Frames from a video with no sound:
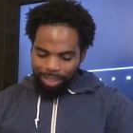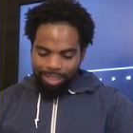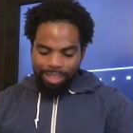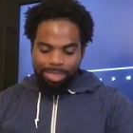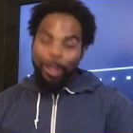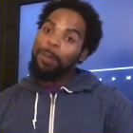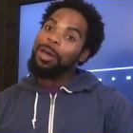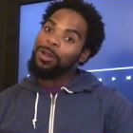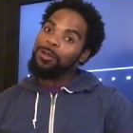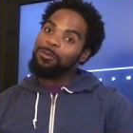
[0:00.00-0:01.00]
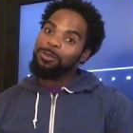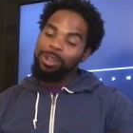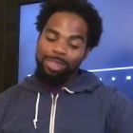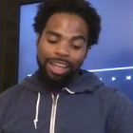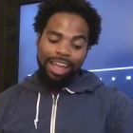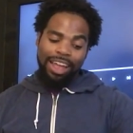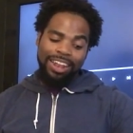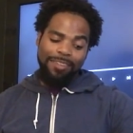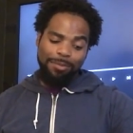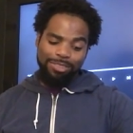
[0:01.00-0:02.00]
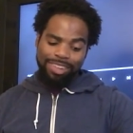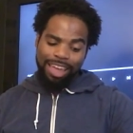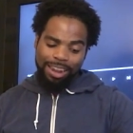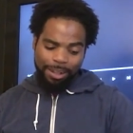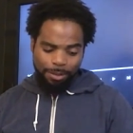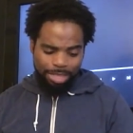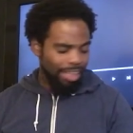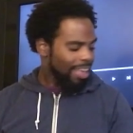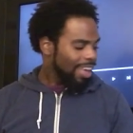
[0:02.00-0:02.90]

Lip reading: let's talk about our new friends. I gotta give some shout outs.